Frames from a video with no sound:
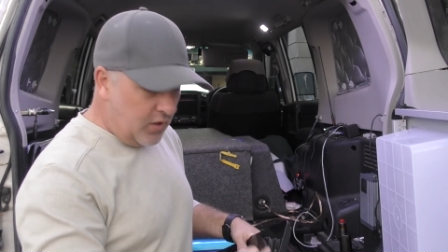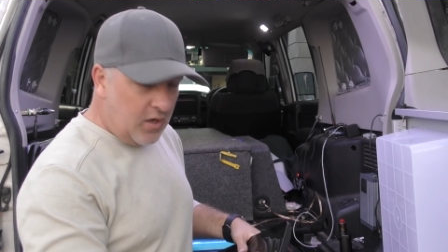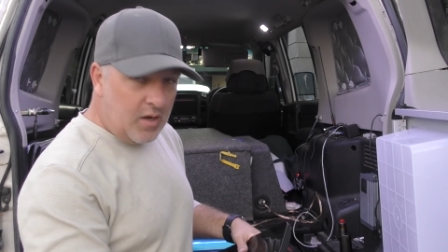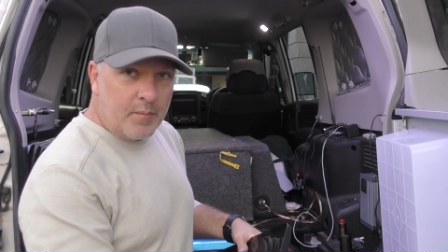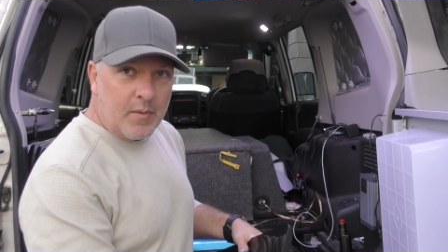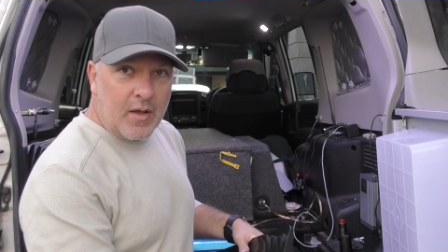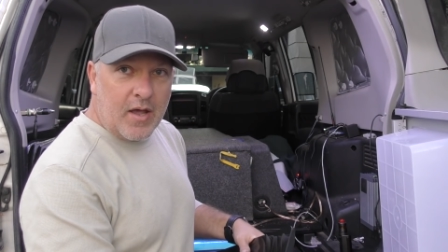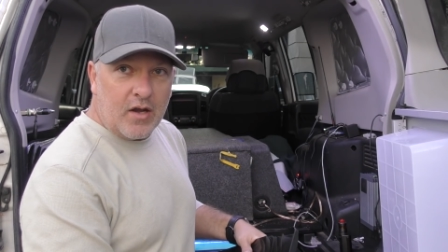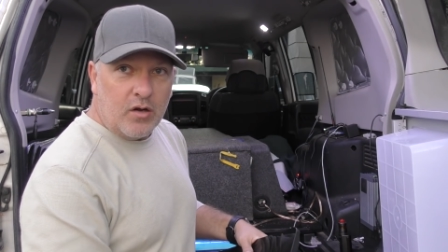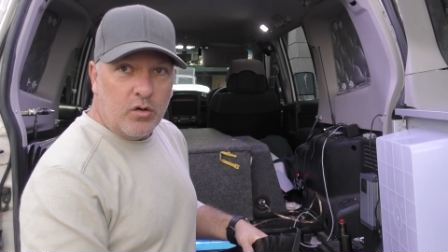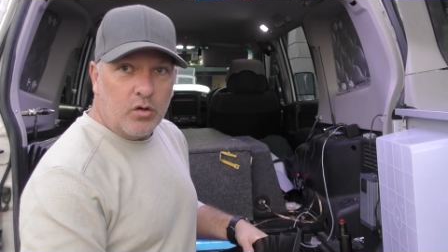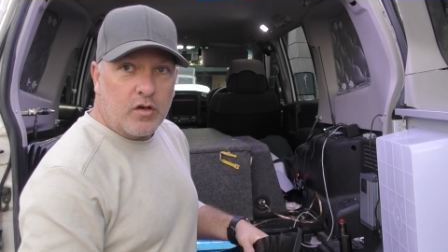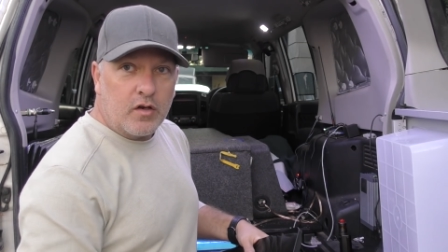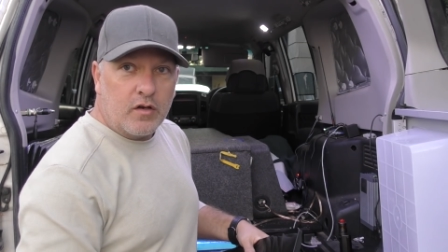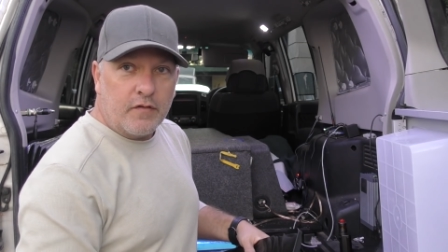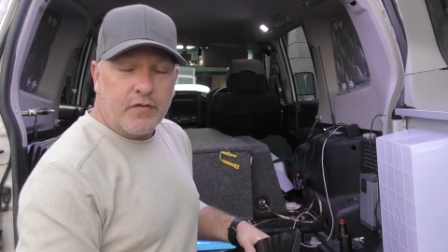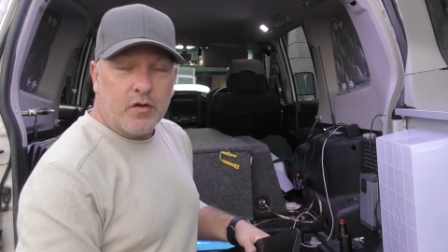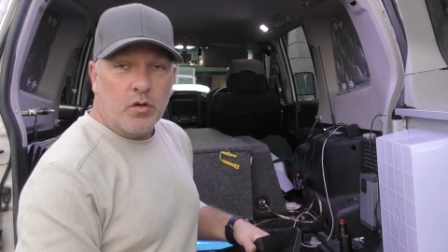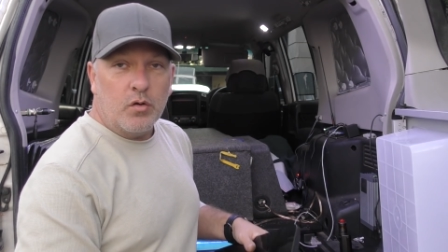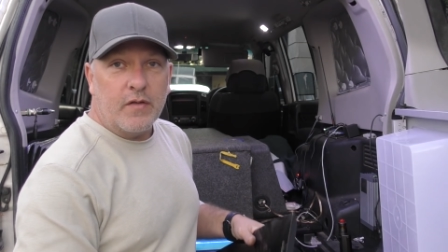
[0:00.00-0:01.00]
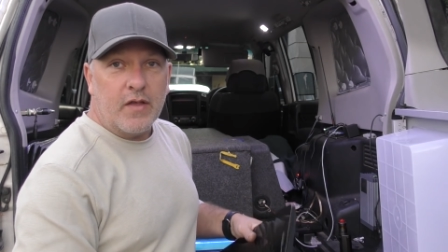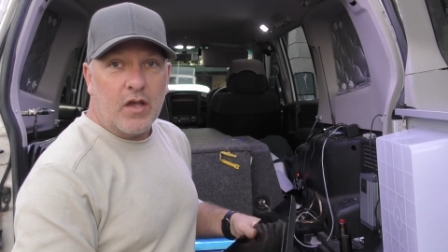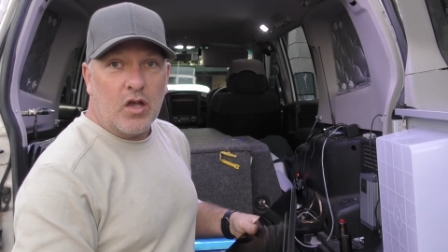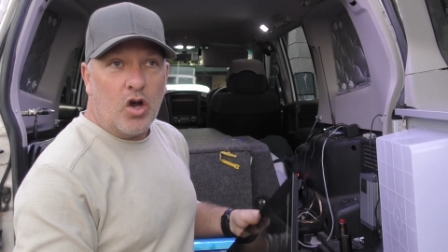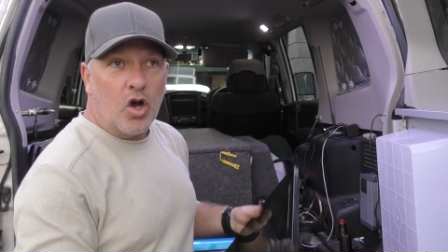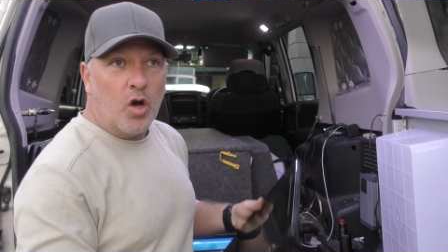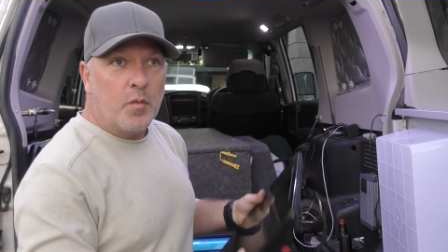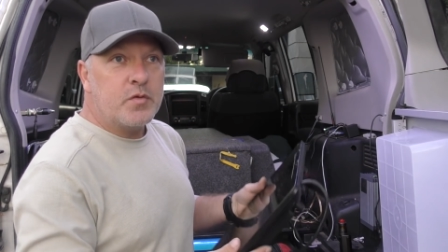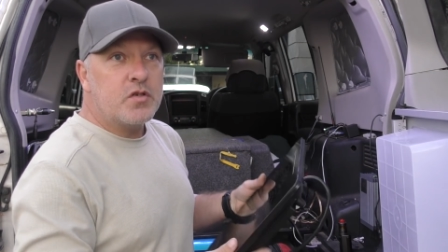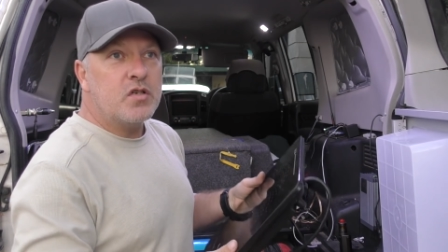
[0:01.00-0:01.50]
had a look at a few of
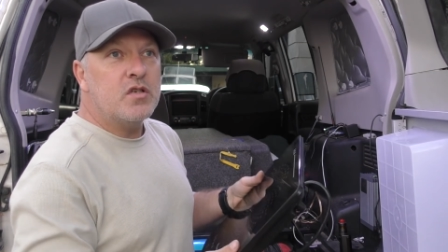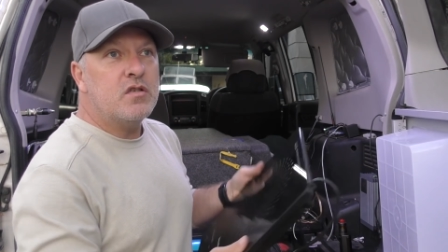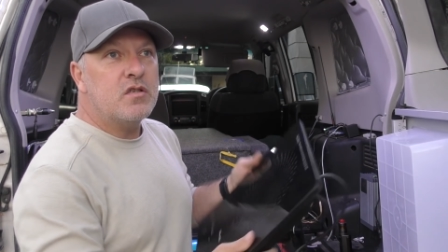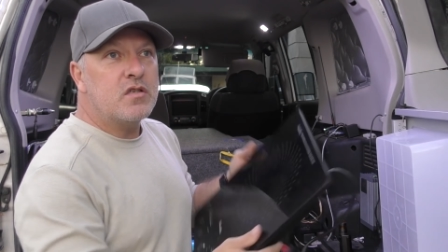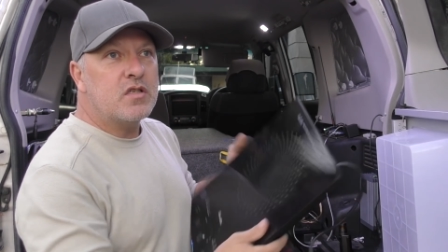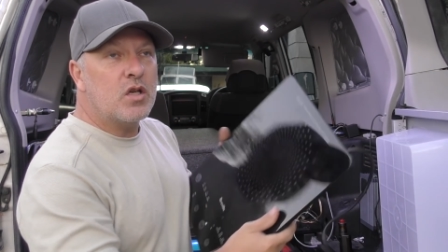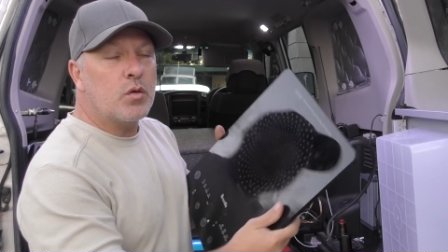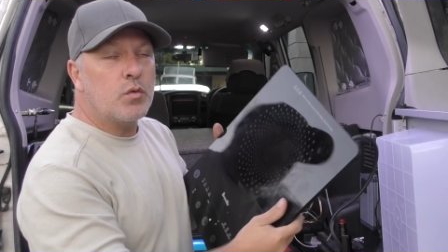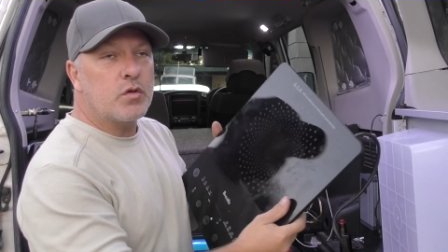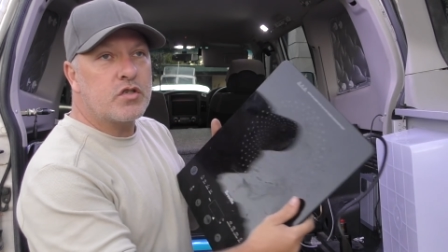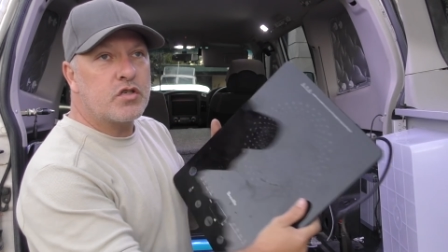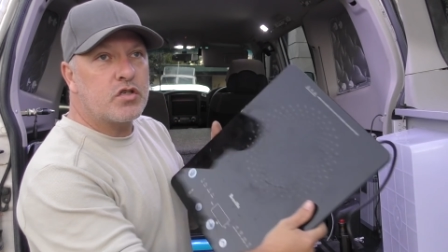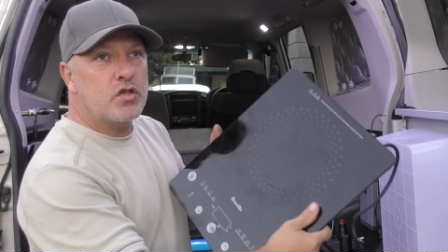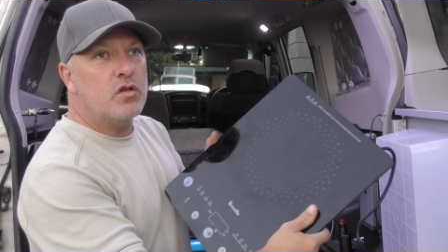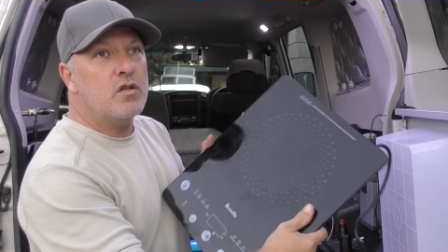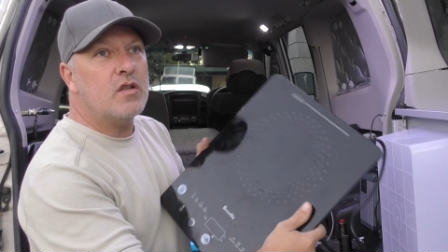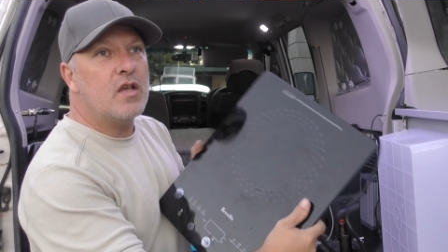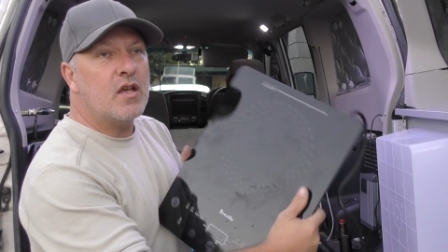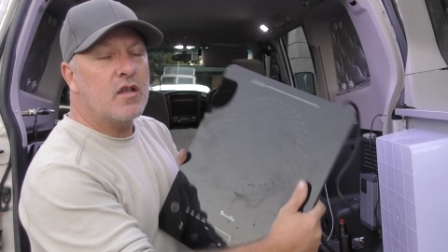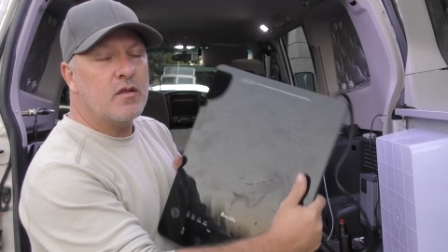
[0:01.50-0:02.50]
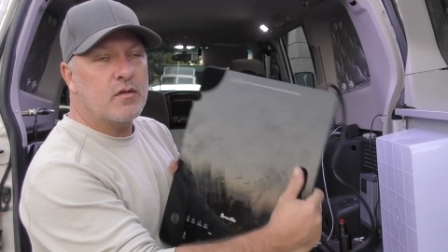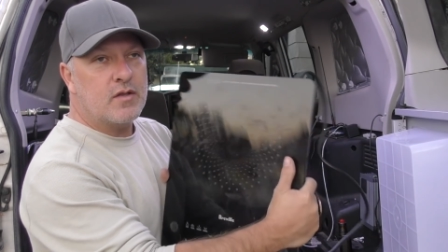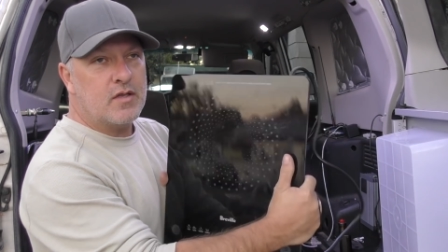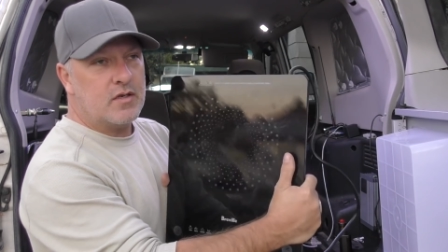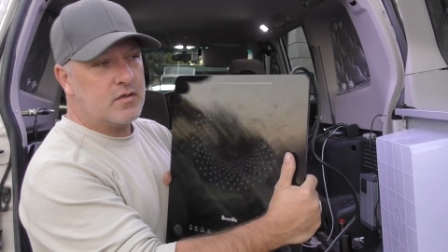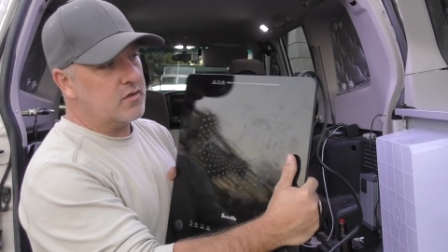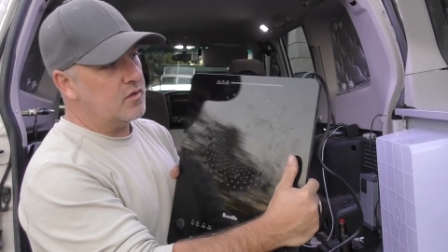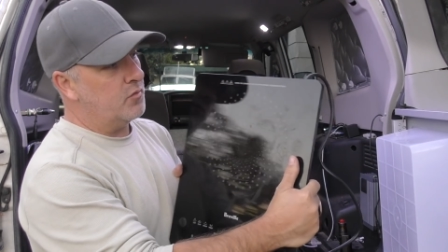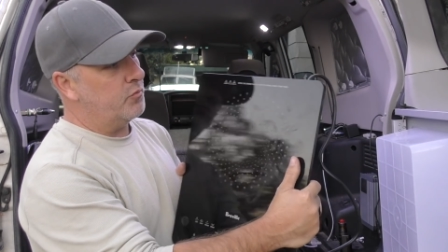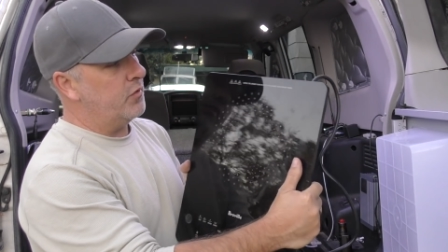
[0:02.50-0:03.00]
their options. There was two there.
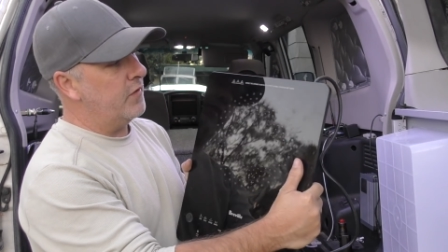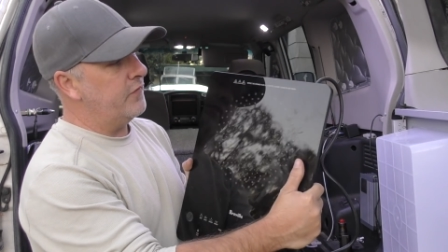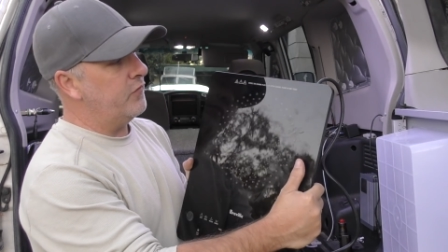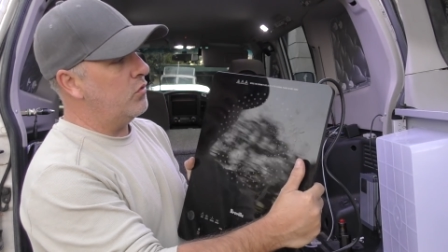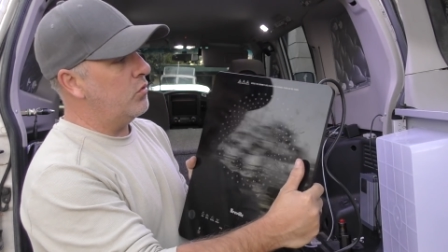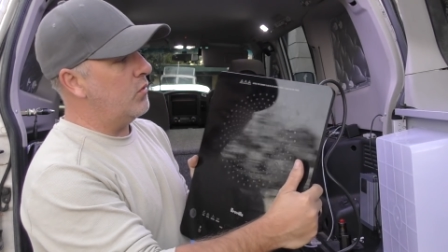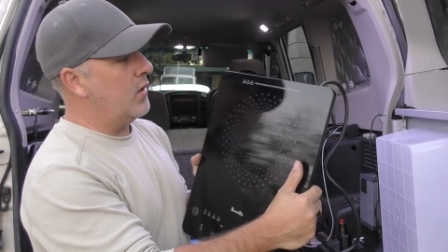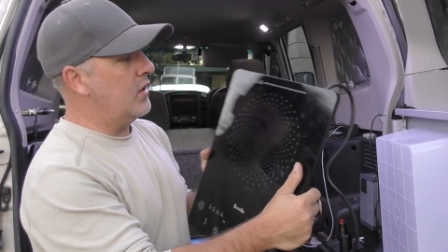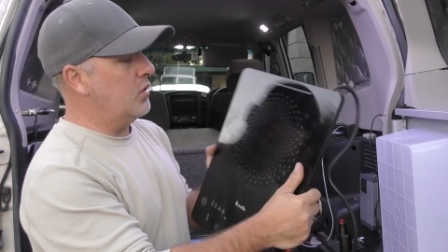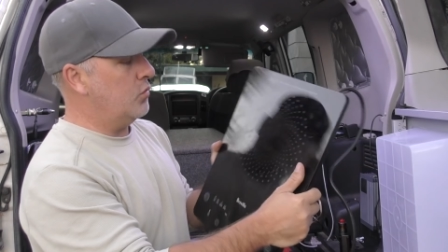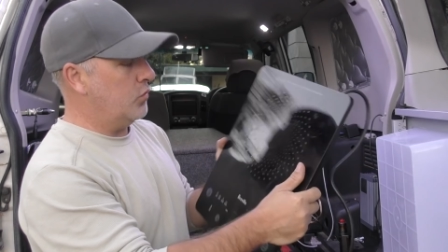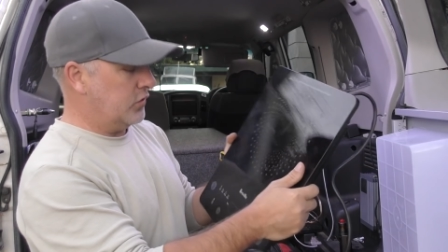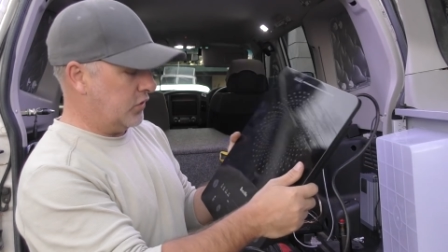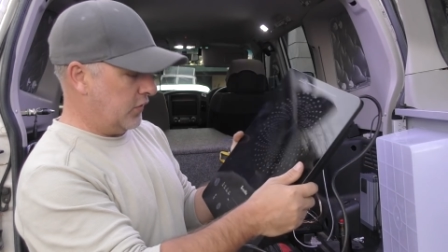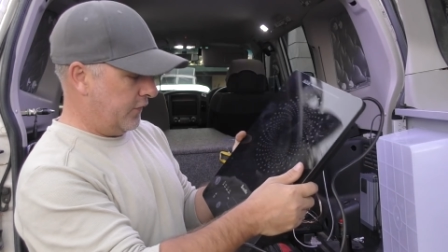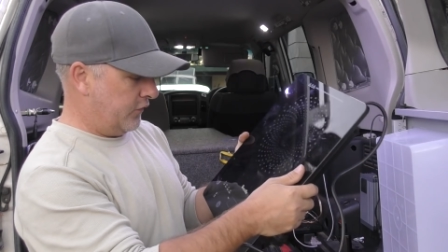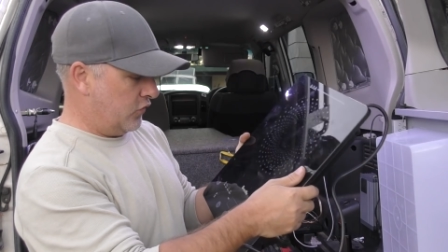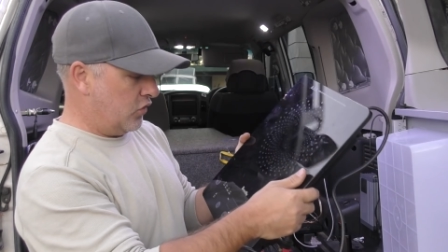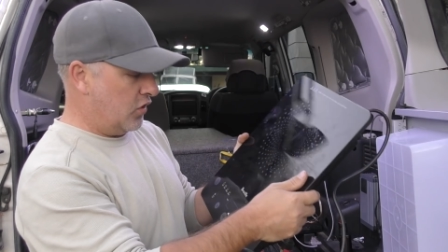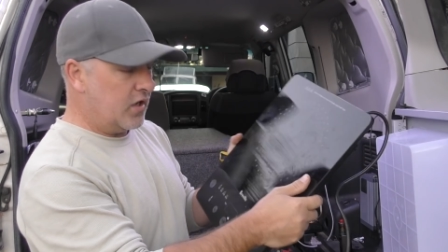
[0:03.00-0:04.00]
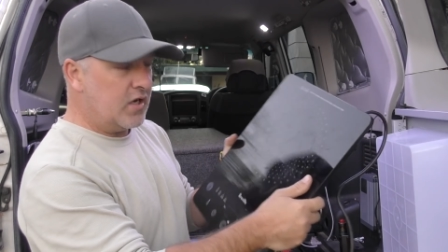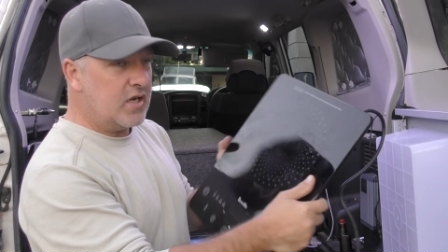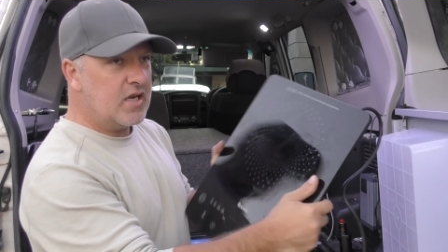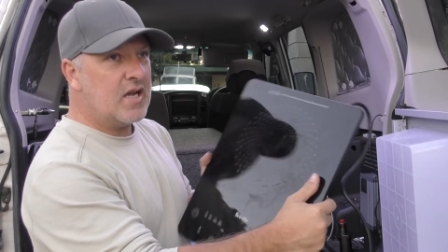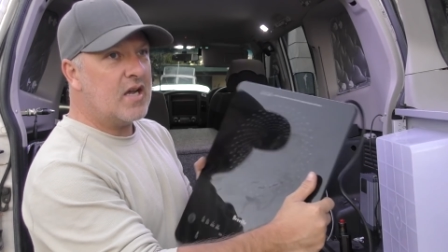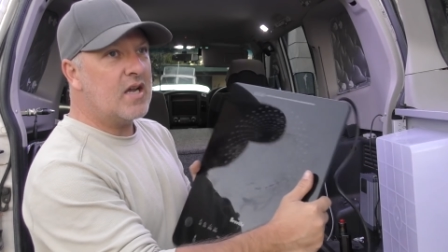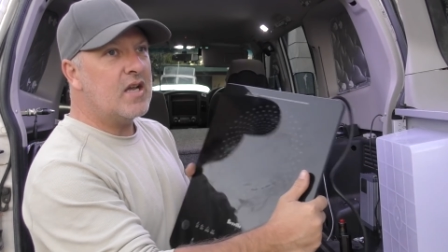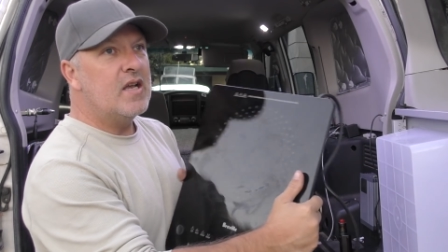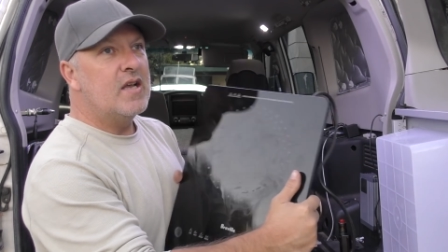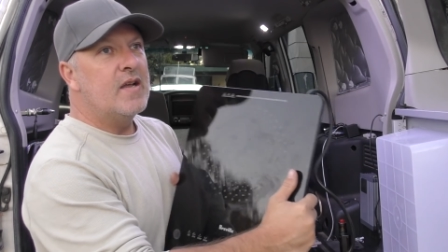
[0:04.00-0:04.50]
This is the Breville one, which I've got
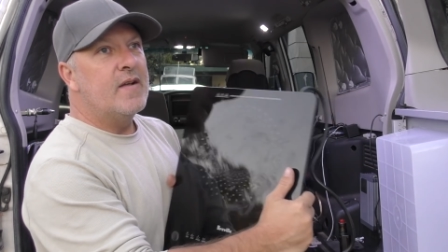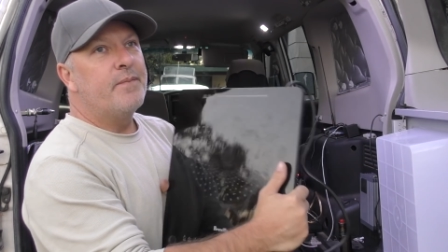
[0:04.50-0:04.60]
here.